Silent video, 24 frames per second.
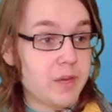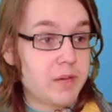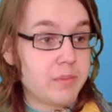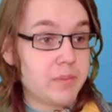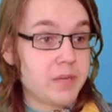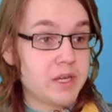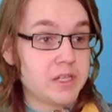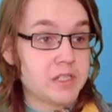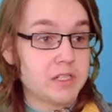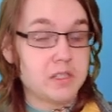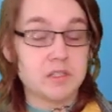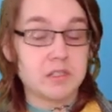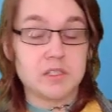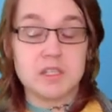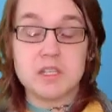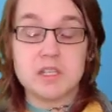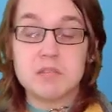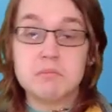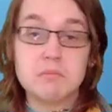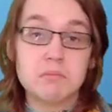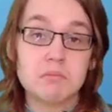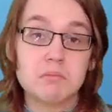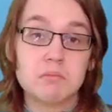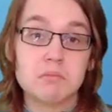managing a
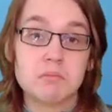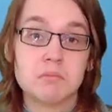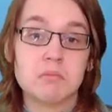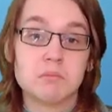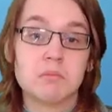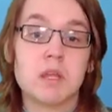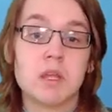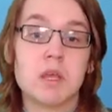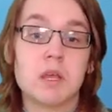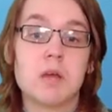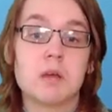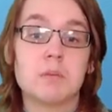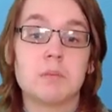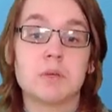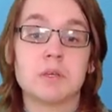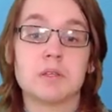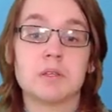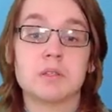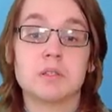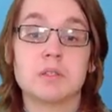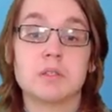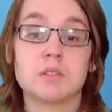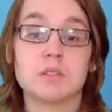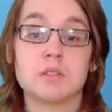team,
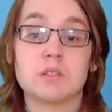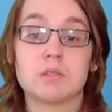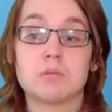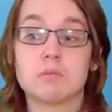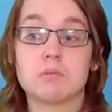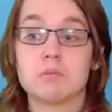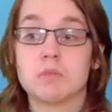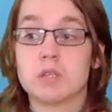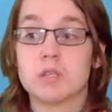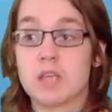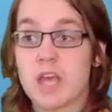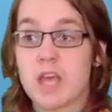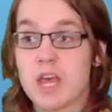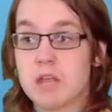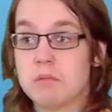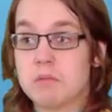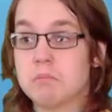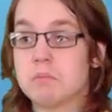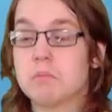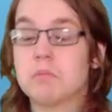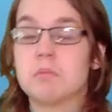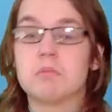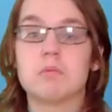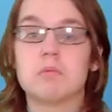because, again,
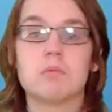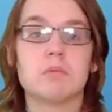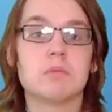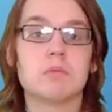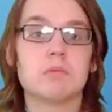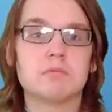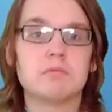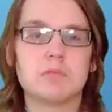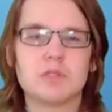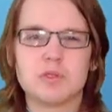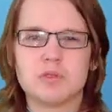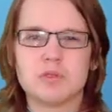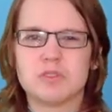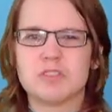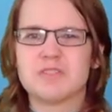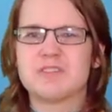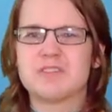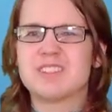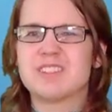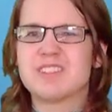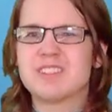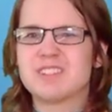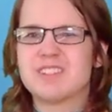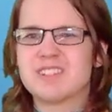sort of
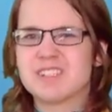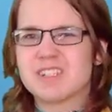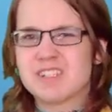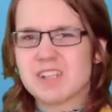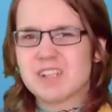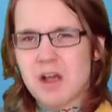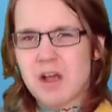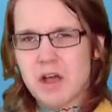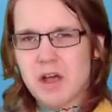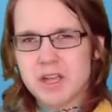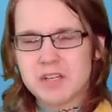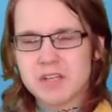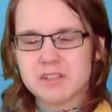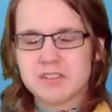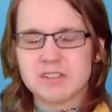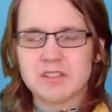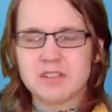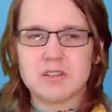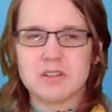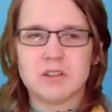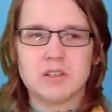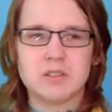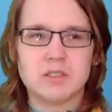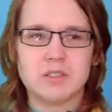kind of
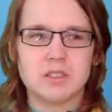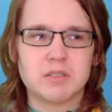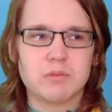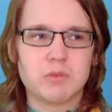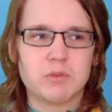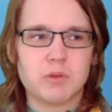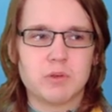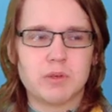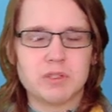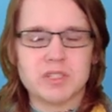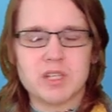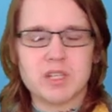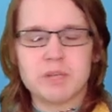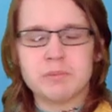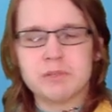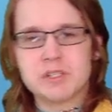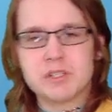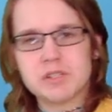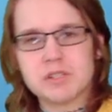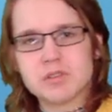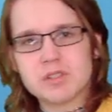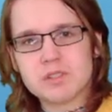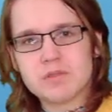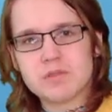took on a
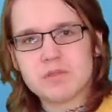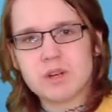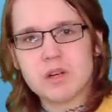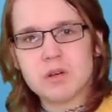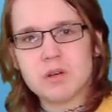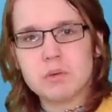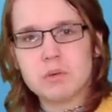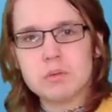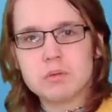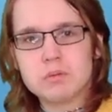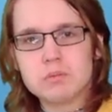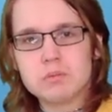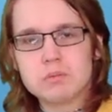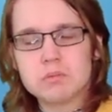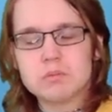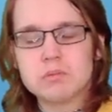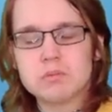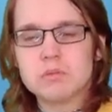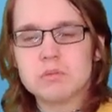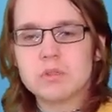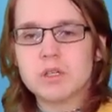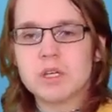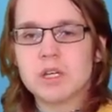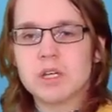quasi-producer role
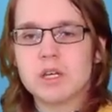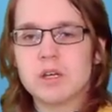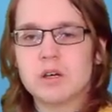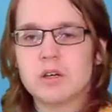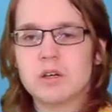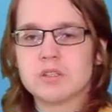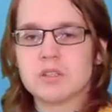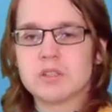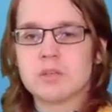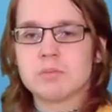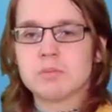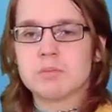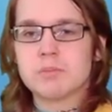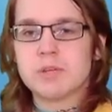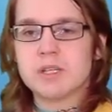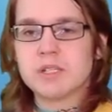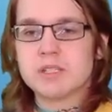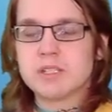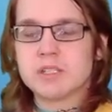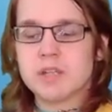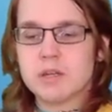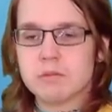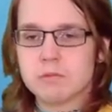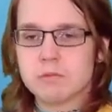on top of my
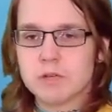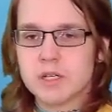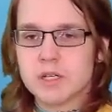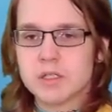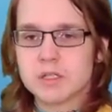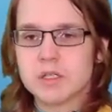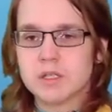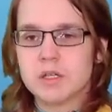design work.